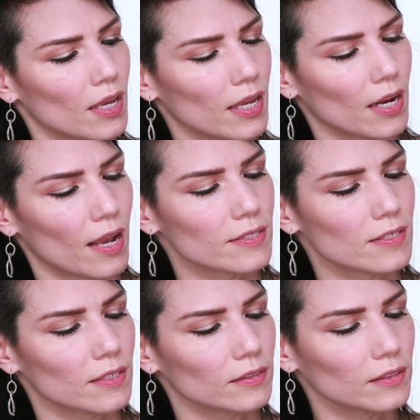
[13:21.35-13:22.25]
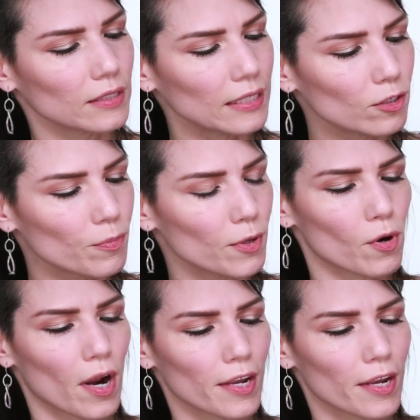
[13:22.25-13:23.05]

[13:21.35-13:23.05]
it has a little bit more